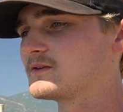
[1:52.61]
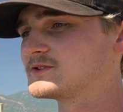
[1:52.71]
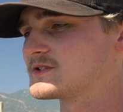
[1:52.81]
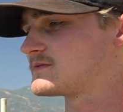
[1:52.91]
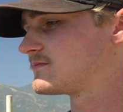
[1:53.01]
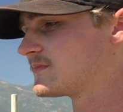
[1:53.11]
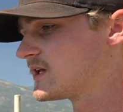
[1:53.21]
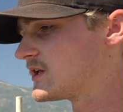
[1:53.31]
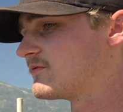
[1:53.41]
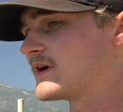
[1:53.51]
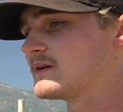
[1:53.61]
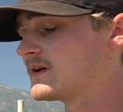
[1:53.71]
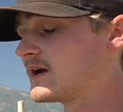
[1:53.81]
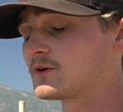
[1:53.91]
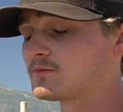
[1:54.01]
Just he
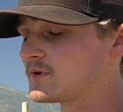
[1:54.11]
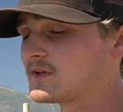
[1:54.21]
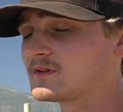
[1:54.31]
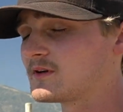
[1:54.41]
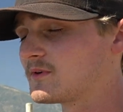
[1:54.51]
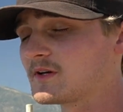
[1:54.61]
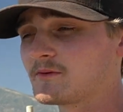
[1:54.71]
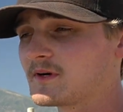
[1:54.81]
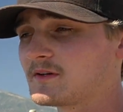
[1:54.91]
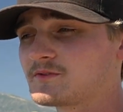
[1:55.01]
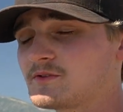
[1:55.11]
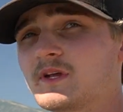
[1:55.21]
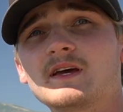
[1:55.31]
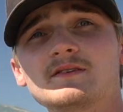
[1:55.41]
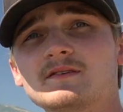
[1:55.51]
got it done really quick, 2
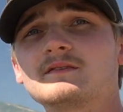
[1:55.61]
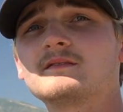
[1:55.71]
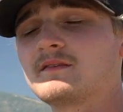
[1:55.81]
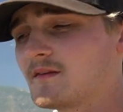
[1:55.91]
days, and